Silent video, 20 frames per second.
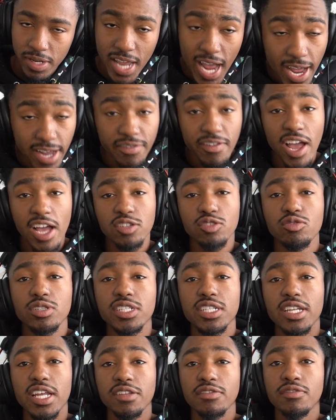yeah, if y'all enjoyed
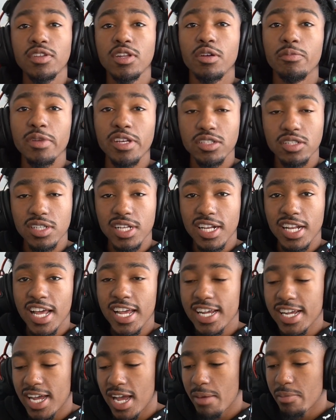today's video, make sure you
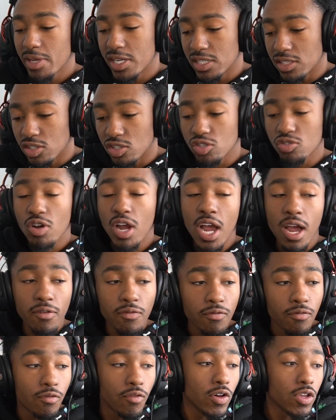like, comment, and subscribe
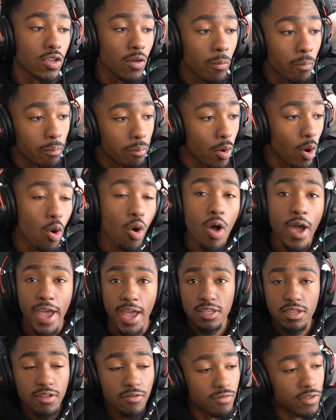for your
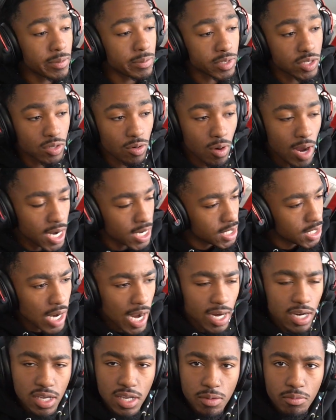boy. You feel me? So I can
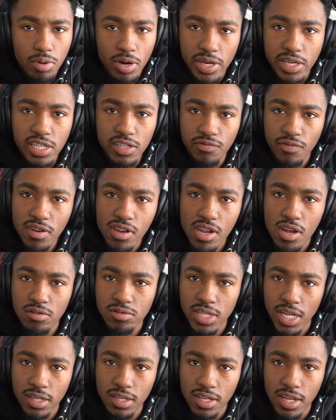keep bringing these
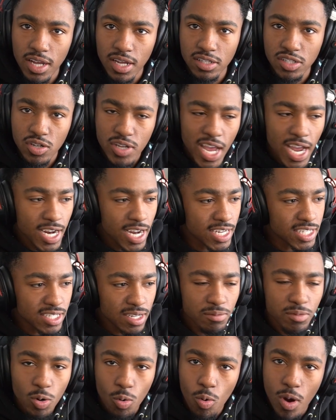videos out to y'all. So y'all got
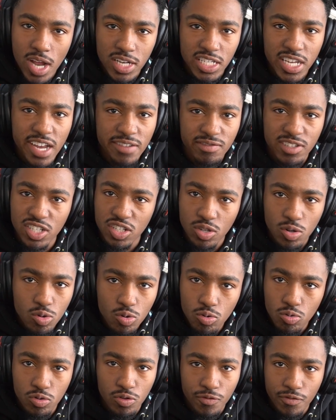something to watch after
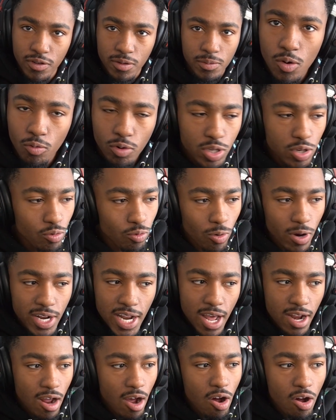school, you feel me? When you run
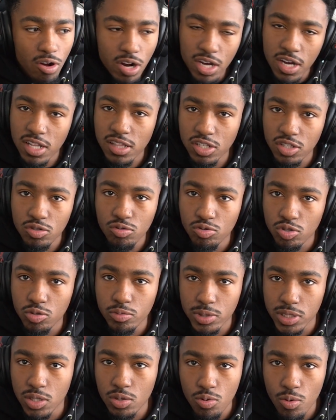out of all the other
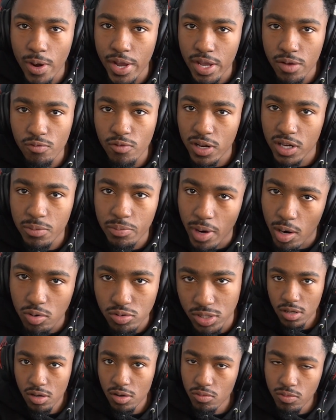YouTubers who ain't really
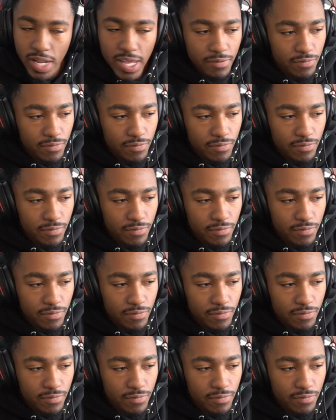posting they